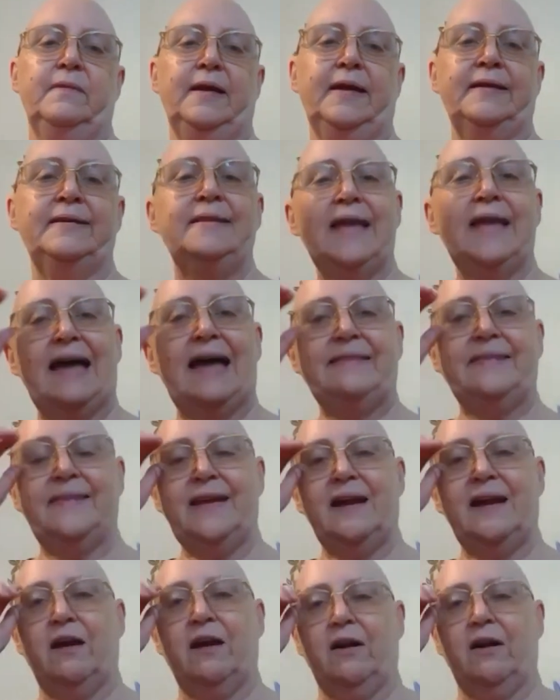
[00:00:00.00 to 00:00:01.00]
And that
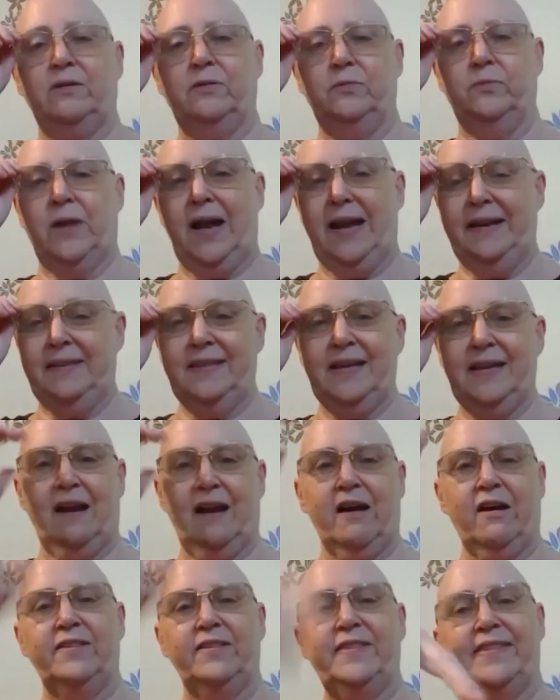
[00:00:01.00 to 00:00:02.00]
there, right
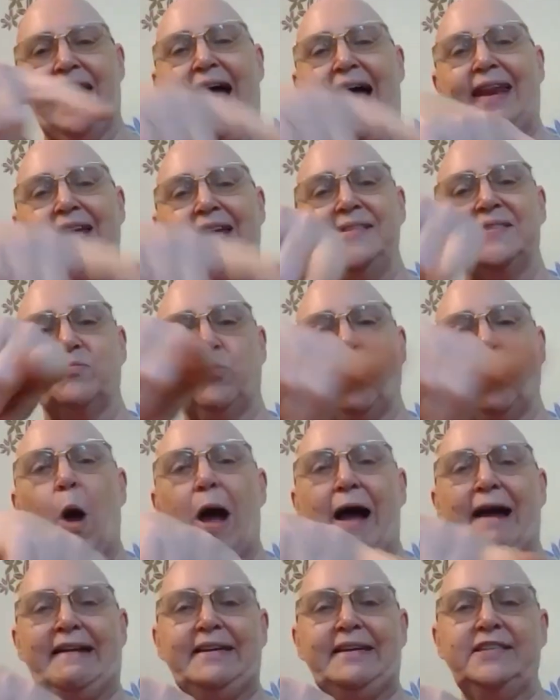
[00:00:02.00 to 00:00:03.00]
there, that is
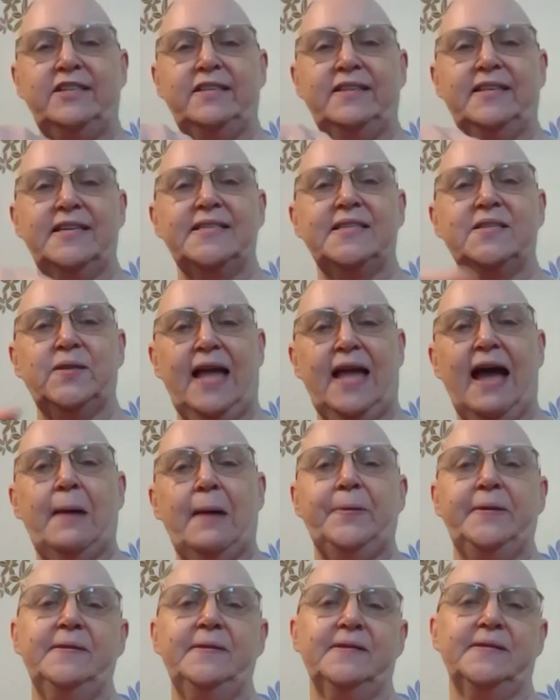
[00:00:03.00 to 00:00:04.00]
why this
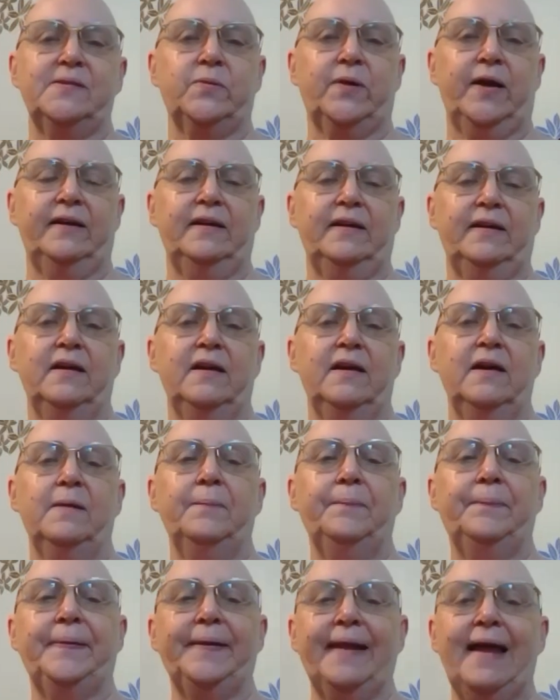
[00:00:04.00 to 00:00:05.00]
happened this way.
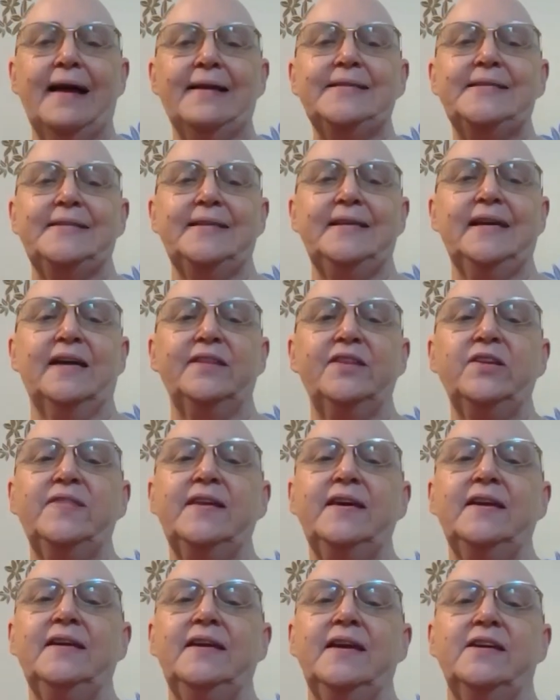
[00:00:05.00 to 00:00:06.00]
Plus, the other
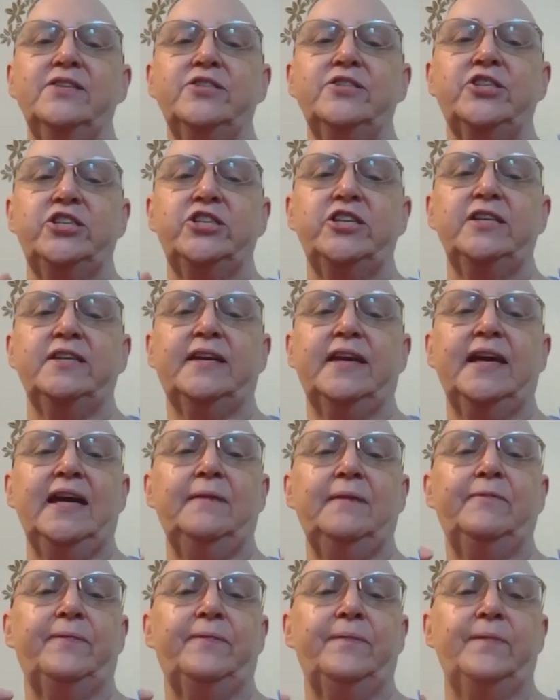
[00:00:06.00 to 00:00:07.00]
thing is she
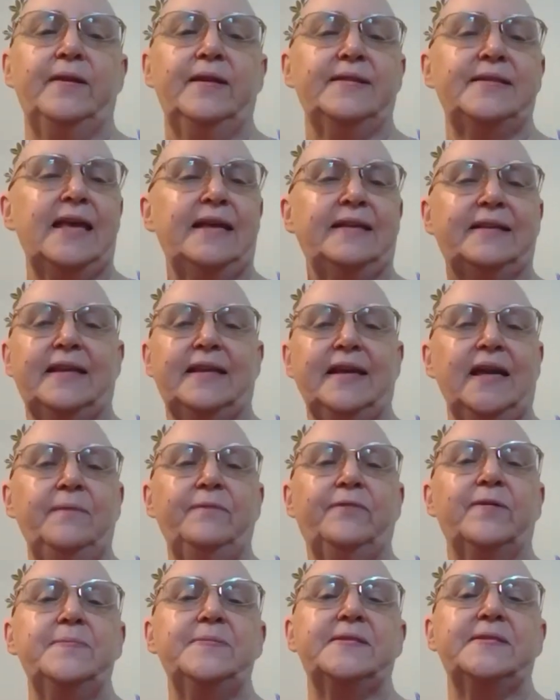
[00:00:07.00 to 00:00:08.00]
came, it
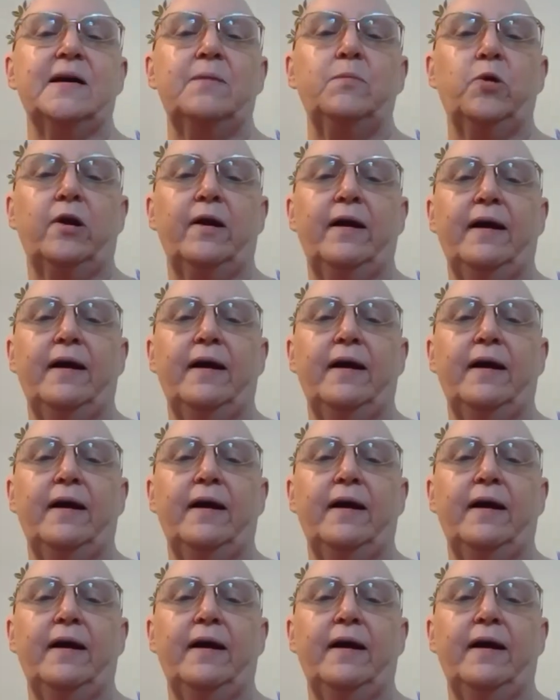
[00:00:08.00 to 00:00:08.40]
came from somewhere